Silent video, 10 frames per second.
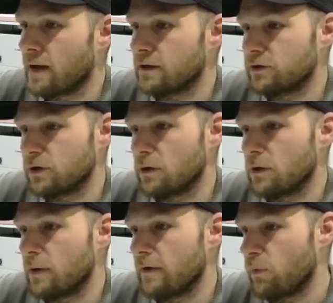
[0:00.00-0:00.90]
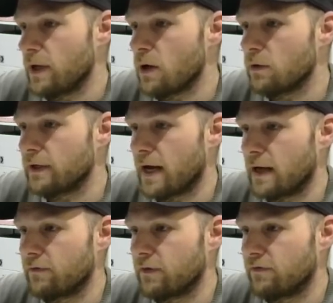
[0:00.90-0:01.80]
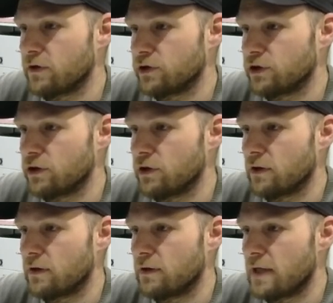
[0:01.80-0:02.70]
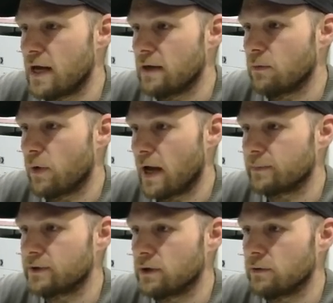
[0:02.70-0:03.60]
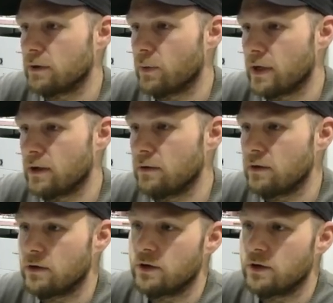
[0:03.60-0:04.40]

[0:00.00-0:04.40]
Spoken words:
So if we hold their hand for the first year, then we absolutely will.